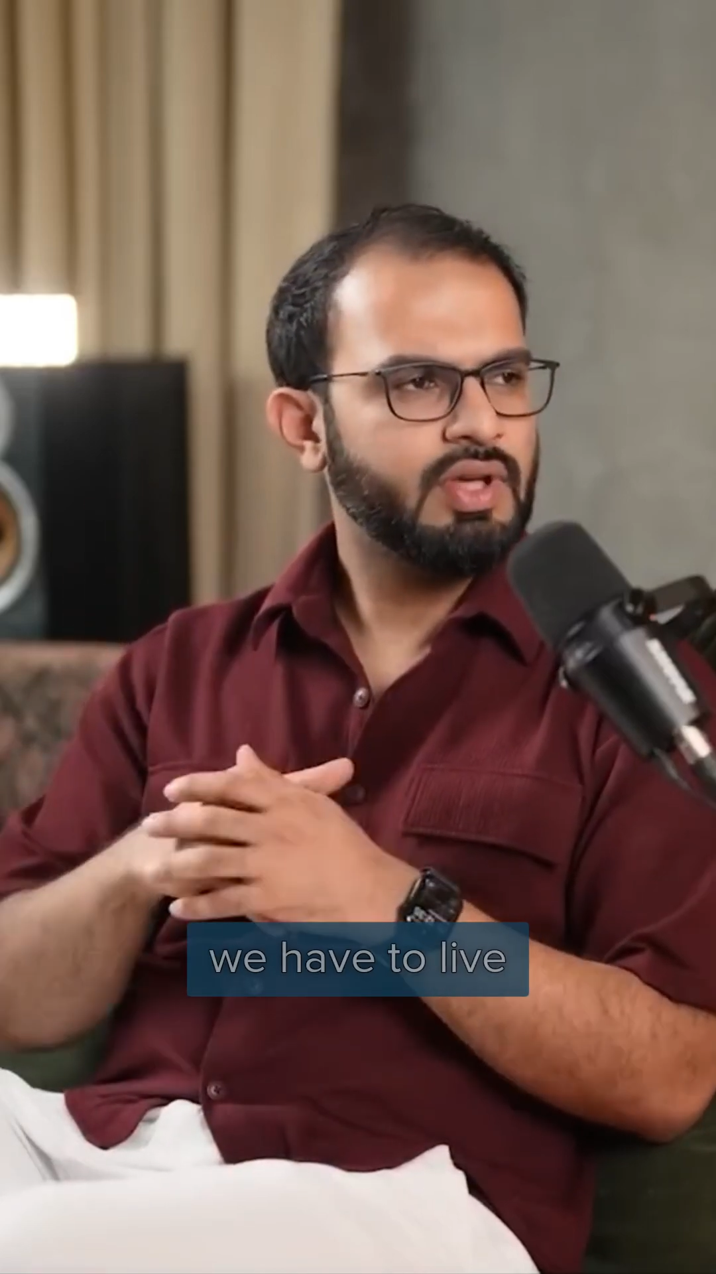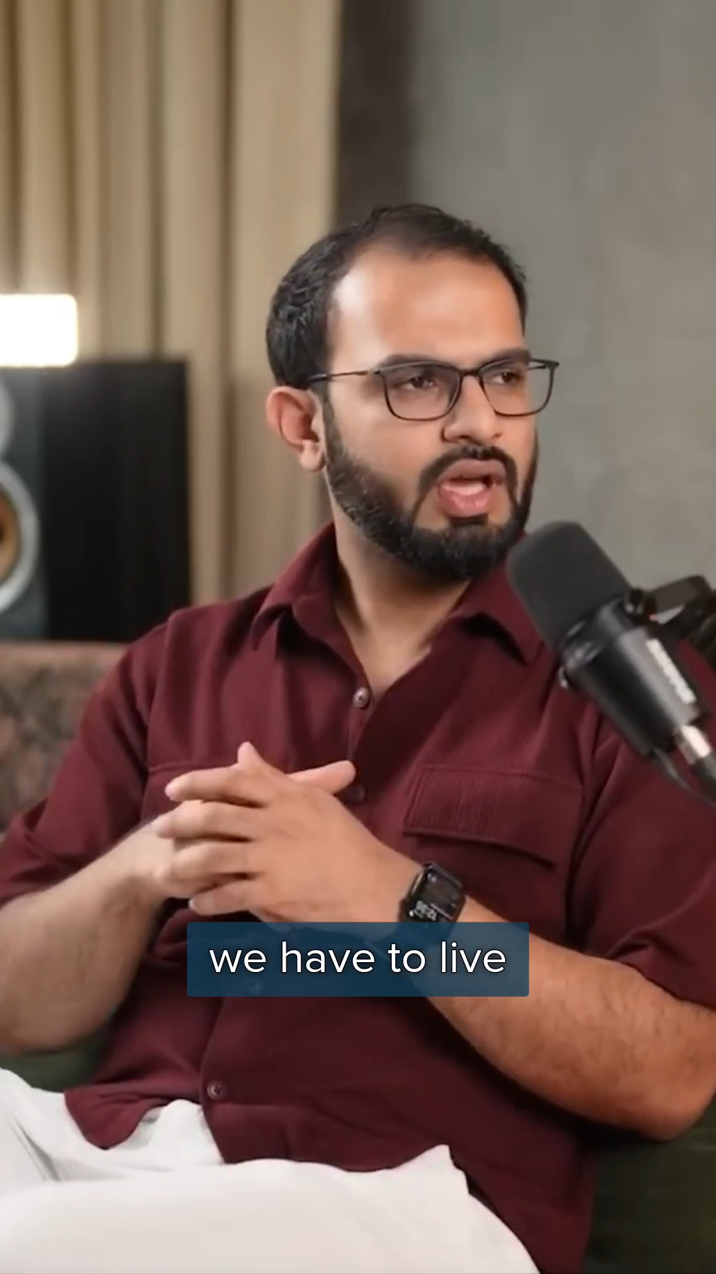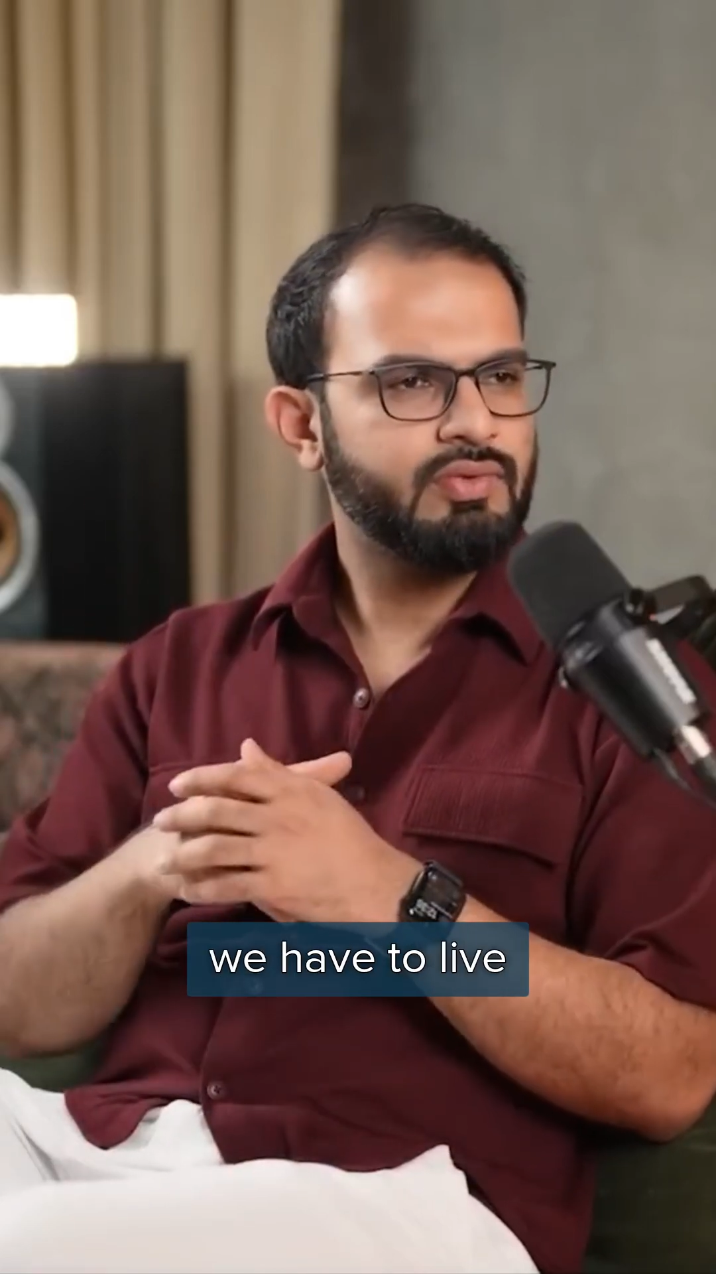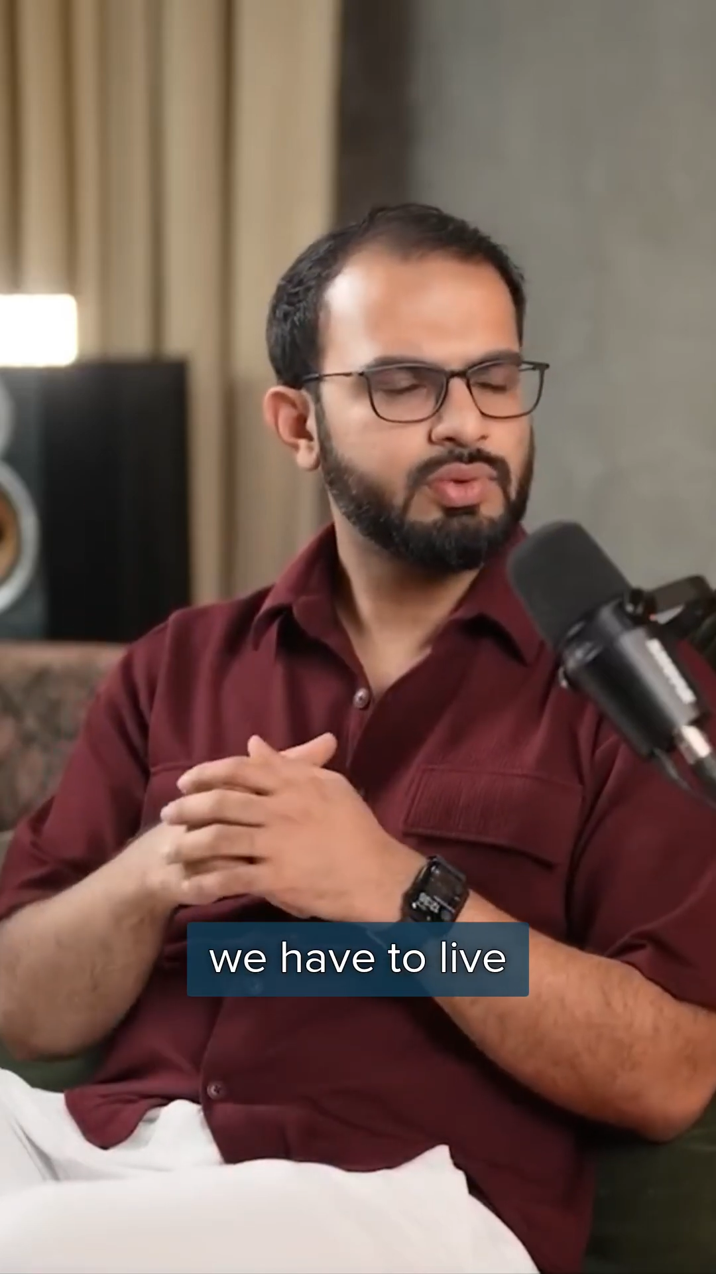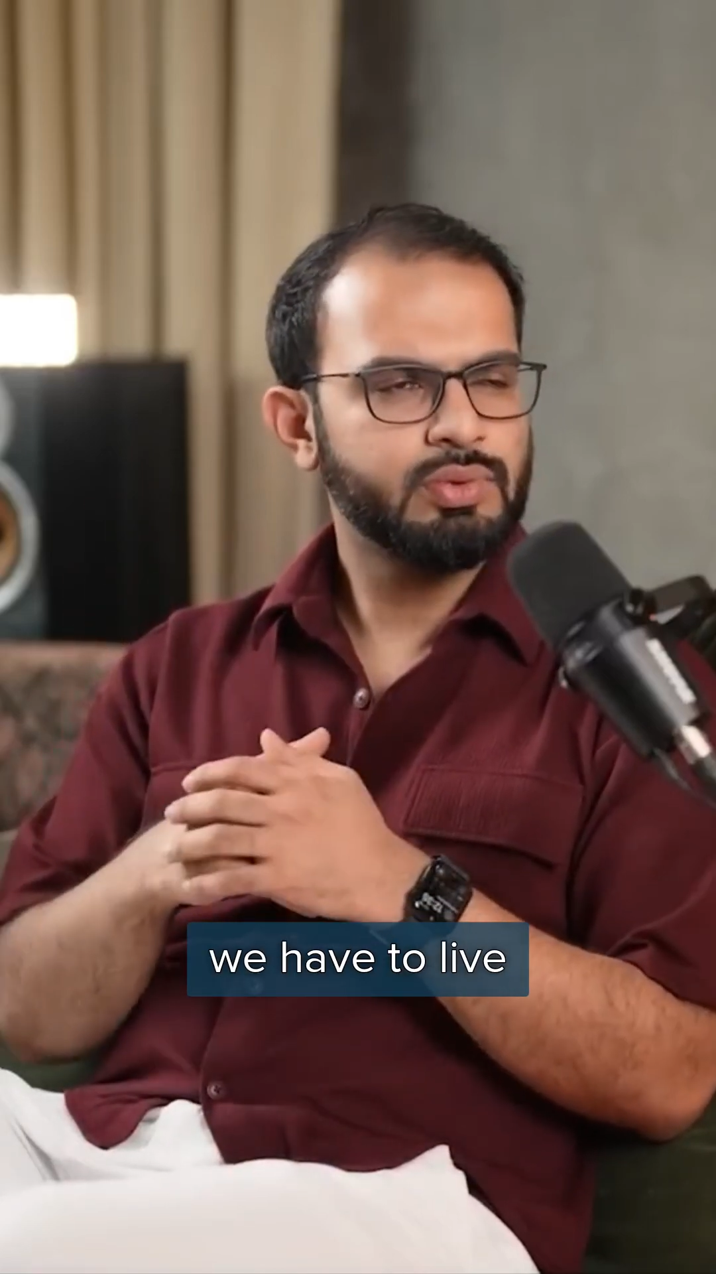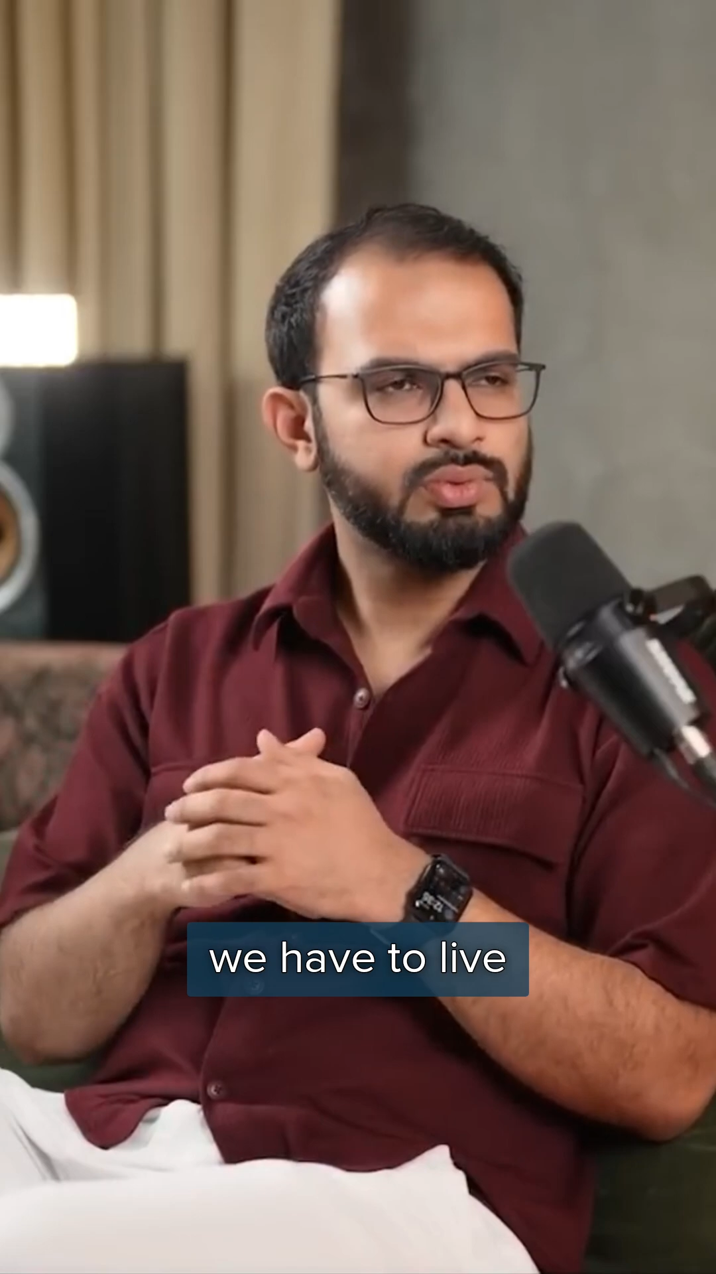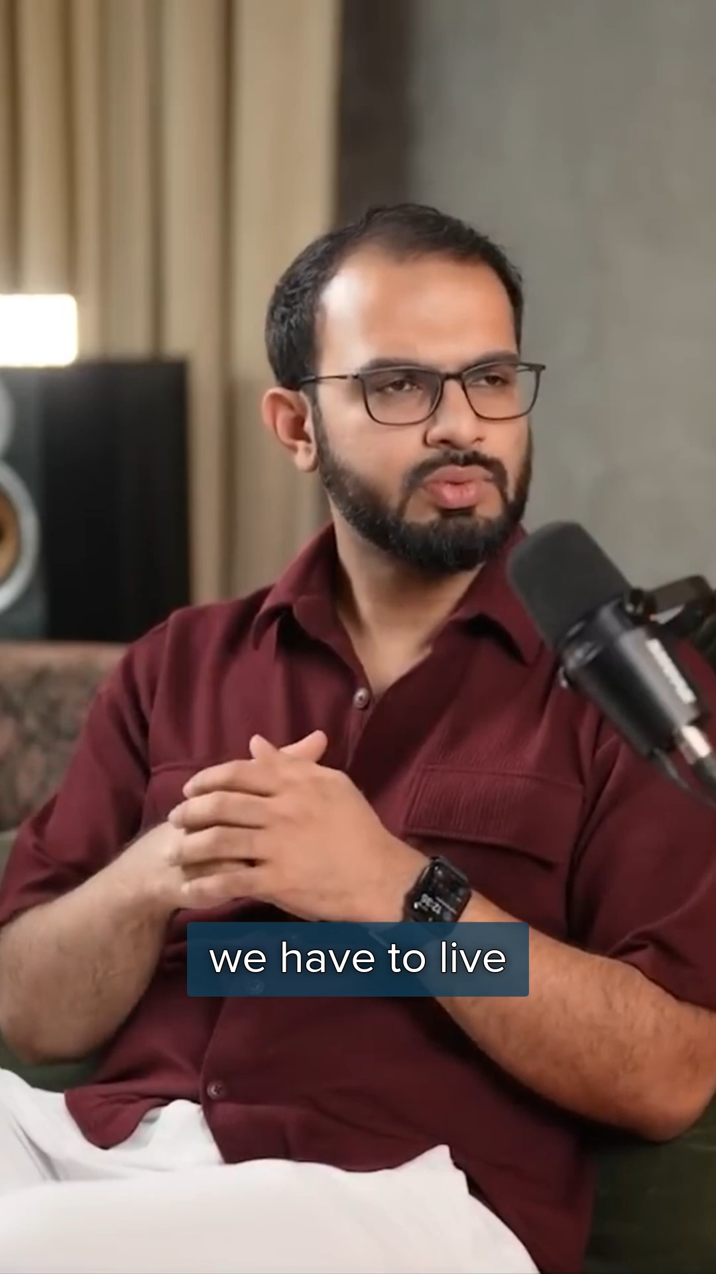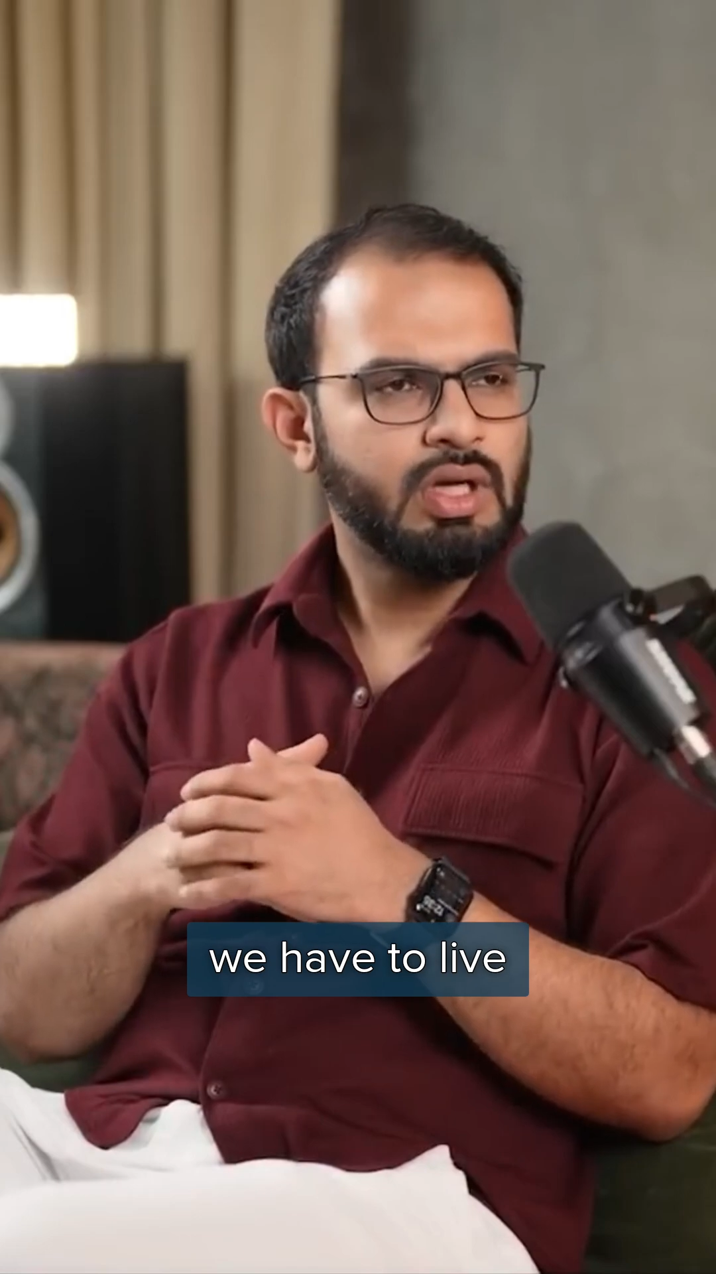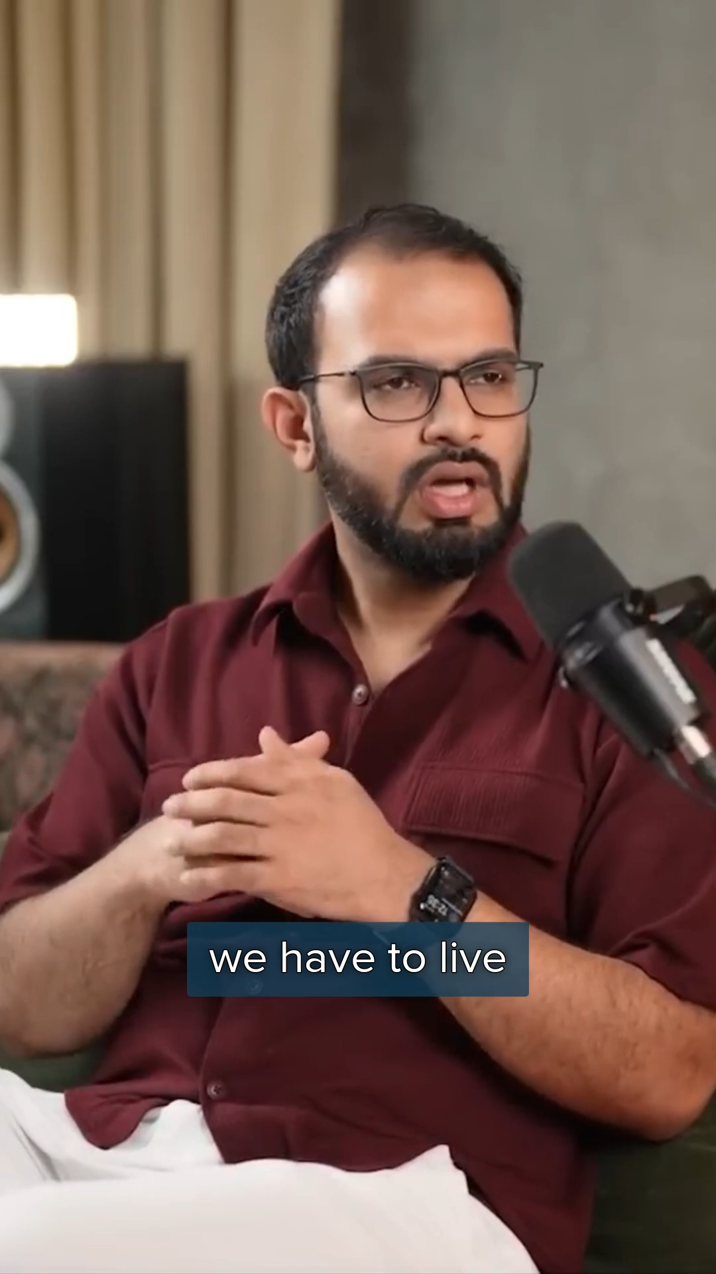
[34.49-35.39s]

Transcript: we have to